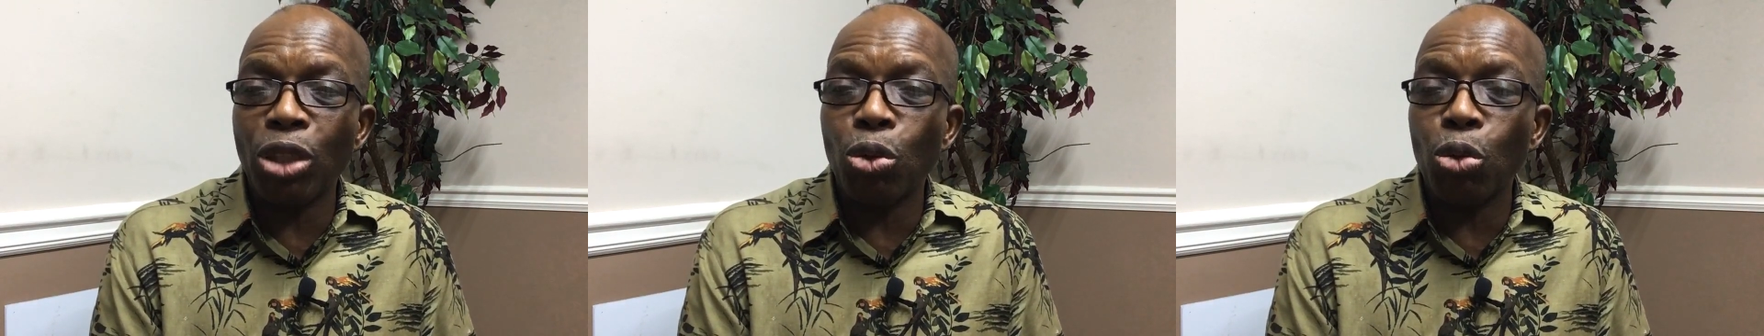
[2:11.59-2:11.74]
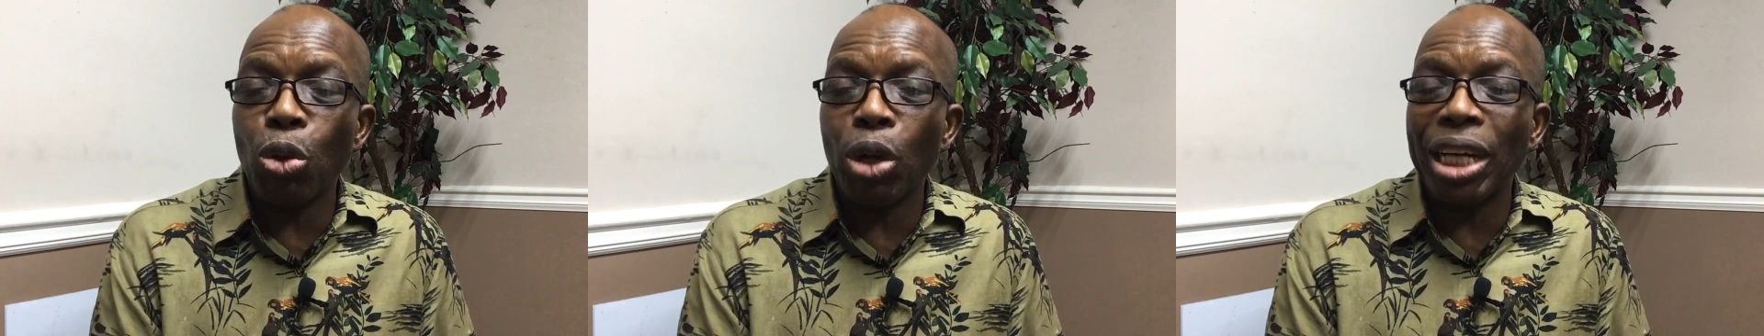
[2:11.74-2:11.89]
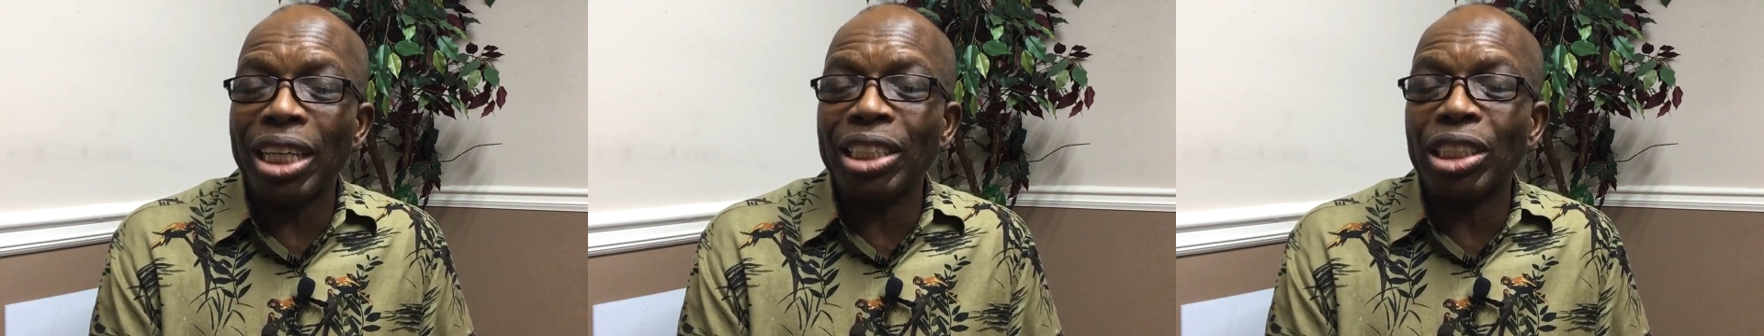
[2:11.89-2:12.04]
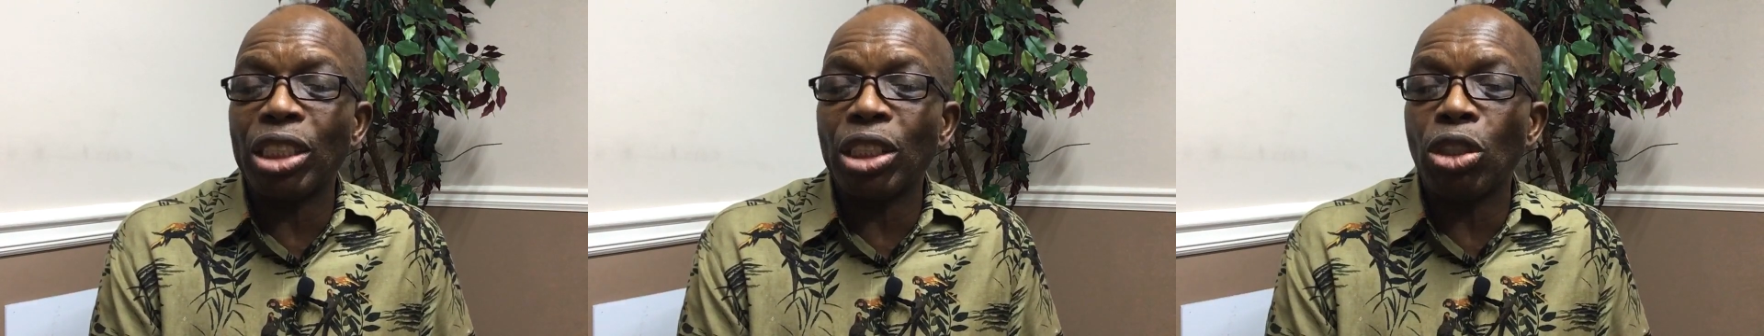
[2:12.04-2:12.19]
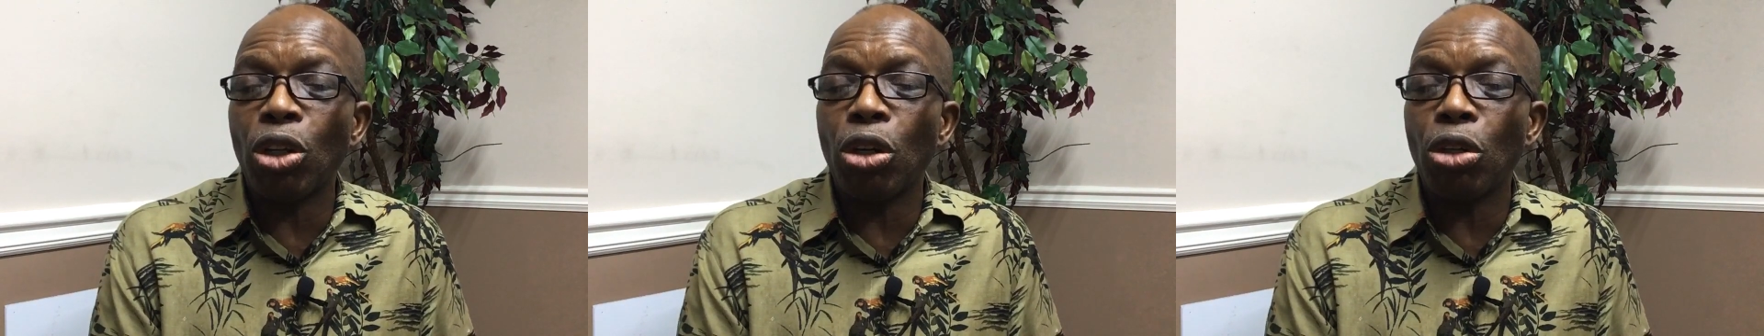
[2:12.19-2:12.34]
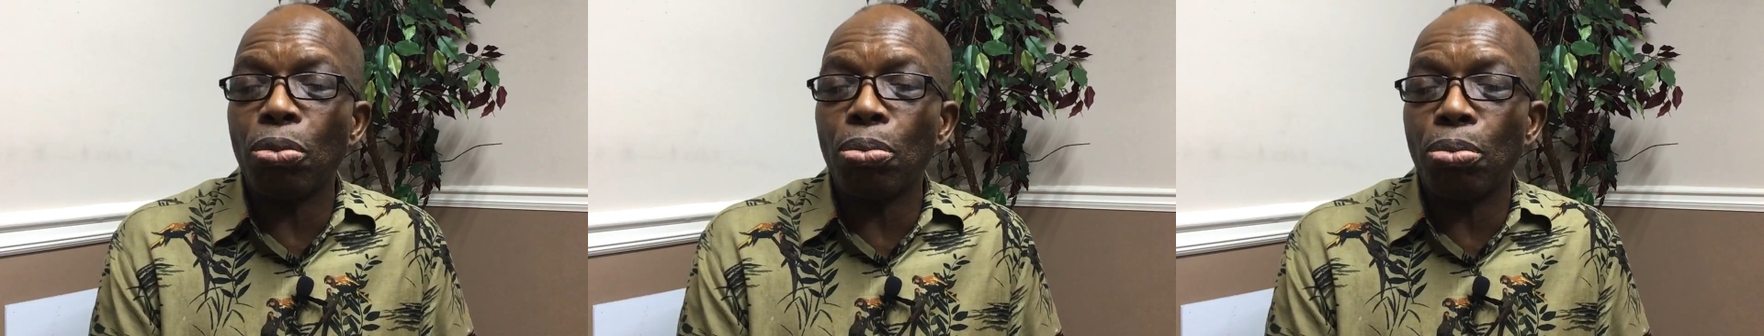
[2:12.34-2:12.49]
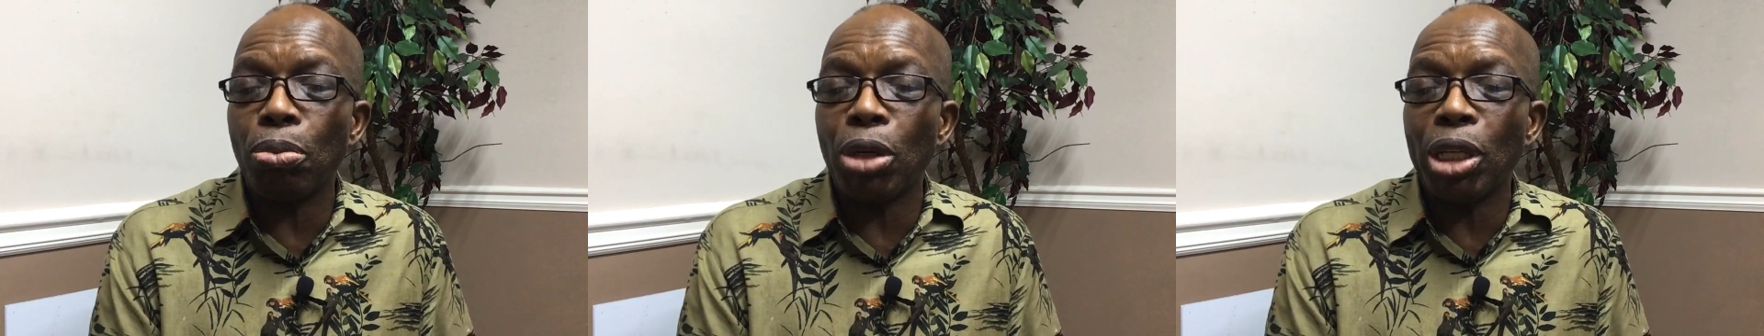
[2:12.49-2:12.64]
to
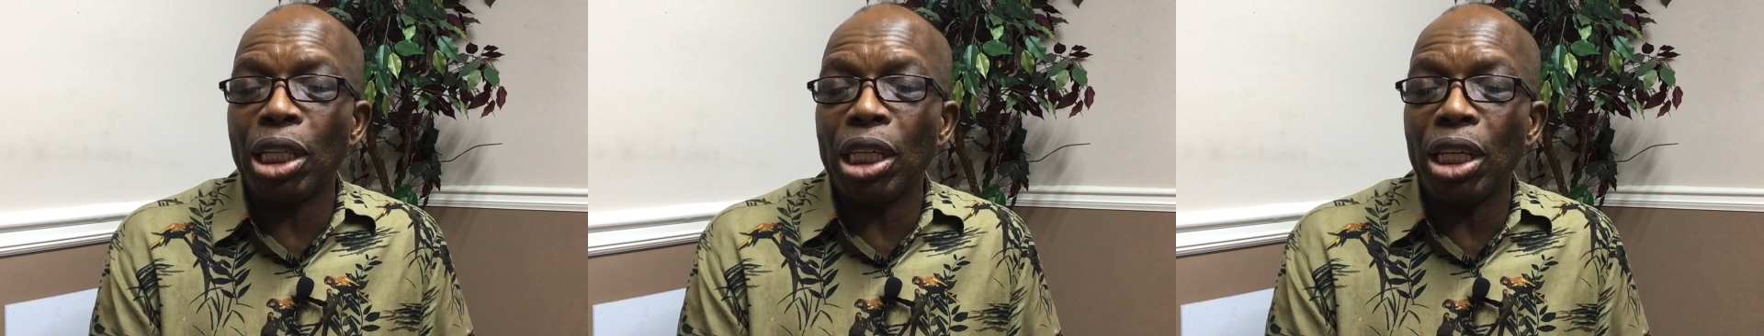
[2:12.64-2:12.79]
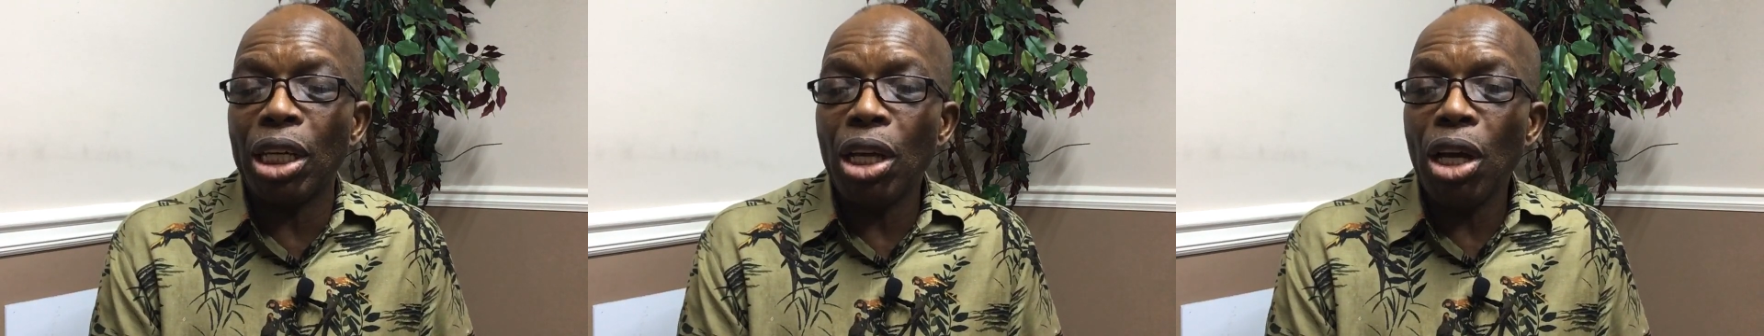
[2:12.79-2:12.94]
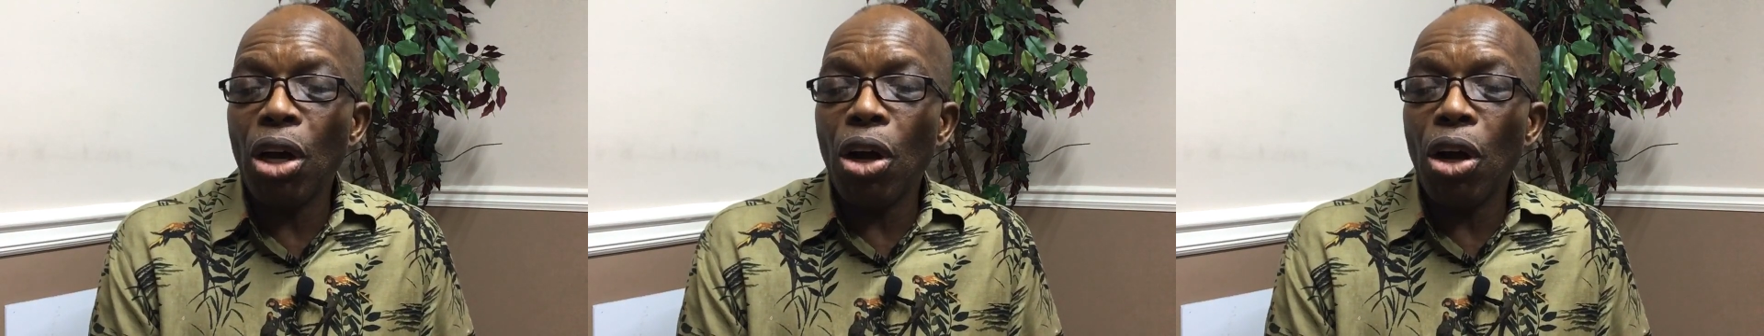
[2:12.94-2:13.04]
extort money,